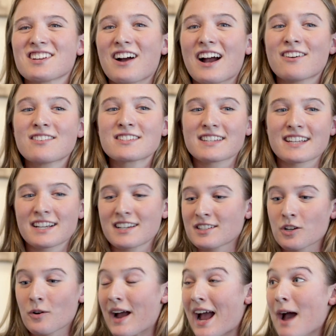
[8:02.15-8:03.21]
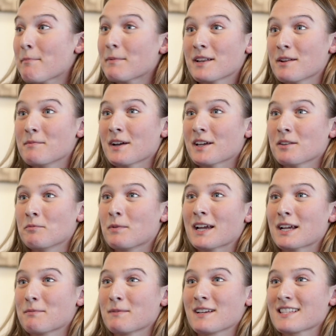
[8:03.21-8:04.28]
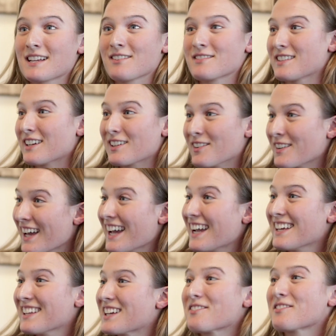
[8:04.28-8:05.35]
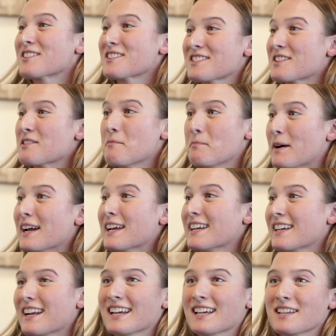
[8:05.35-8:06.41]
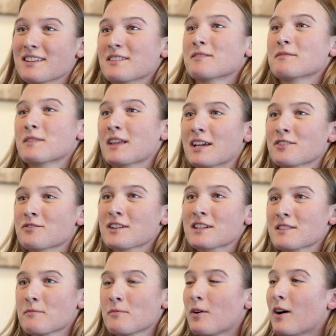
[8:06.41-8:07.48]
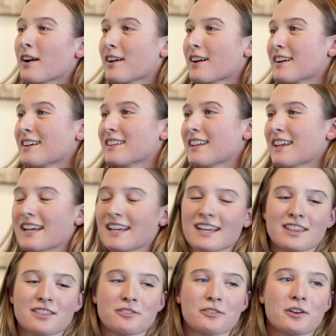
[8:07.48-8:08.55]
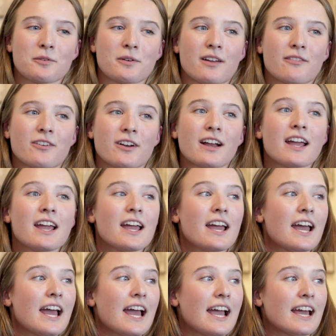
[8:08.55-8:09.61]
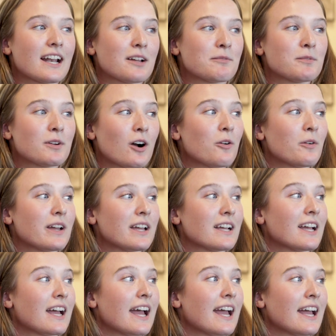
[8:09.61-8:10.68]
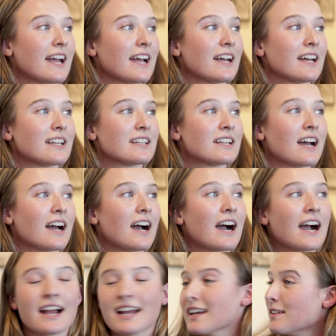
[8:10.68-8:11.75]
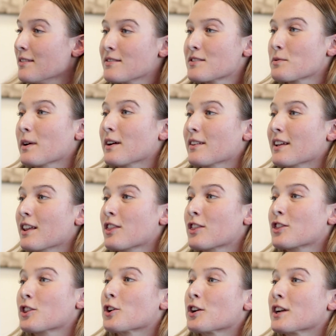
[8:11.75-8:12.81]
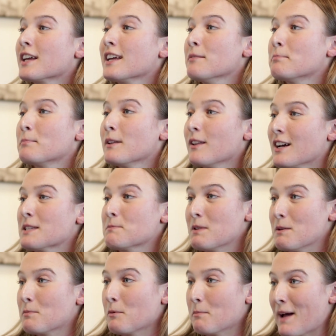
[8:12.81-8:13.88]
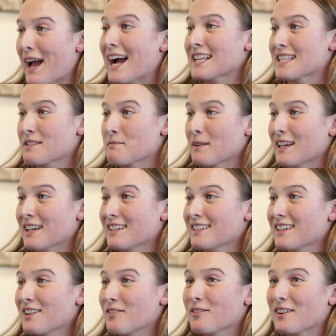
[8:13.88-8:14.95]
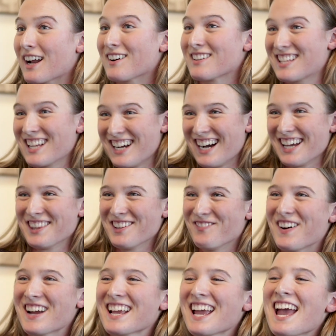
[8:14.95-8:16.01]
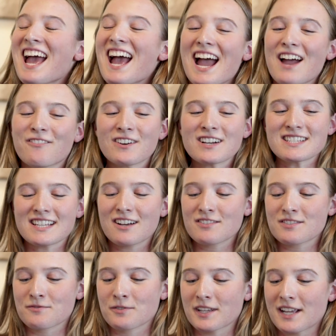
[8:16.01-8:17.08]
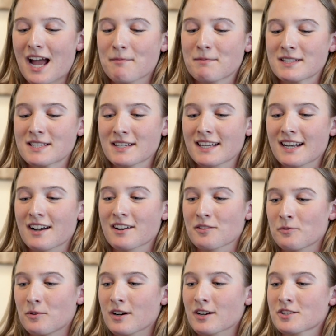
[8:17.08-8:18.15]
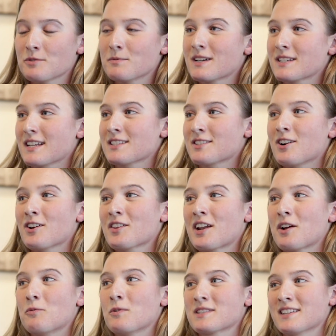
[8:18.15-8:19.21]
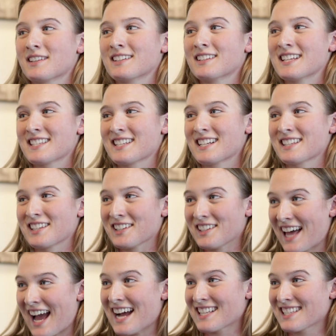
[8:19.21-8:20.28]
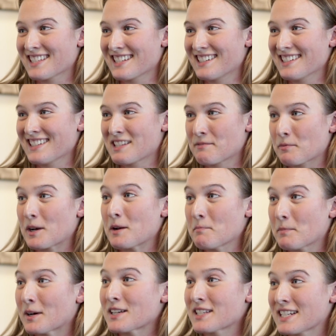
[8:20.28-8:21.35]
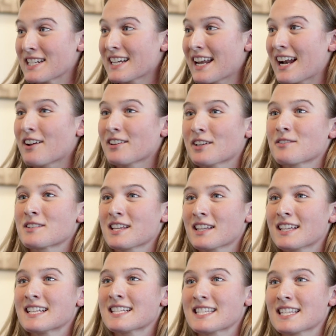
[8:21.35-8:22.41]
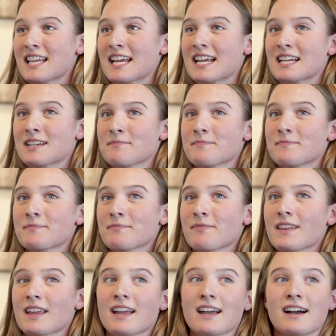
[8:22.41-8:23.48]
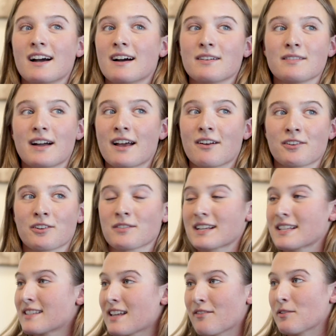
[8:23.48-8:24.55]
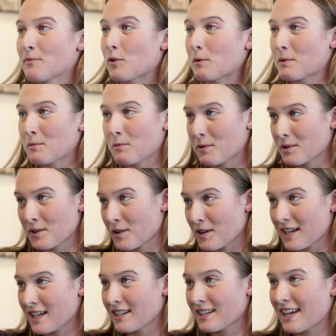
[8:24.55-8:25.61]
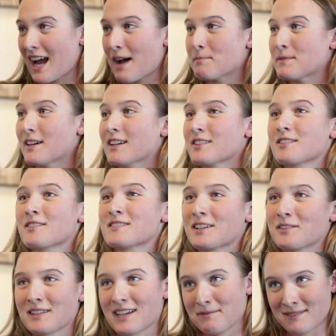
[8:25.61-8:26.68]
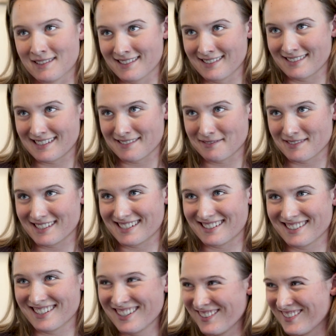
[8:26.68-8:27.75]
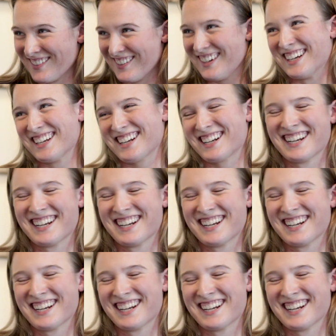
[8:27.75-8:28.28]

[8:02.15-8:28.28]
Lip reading: I was like so happy to be on the bike because I was like, okay, like we're just gonna bike and I can like drink some water and like get through it or whatever. And I'm going, and I swear like 30 plus people passed me when I was on the bike. At first, I was really happy to get out of the water too because I saw that I wasn't at least like the last sprint person to get out. There was at least like, I don't know, like 7 more people with green caps on. So I was like, okay, I'm not the last one to get out of the water.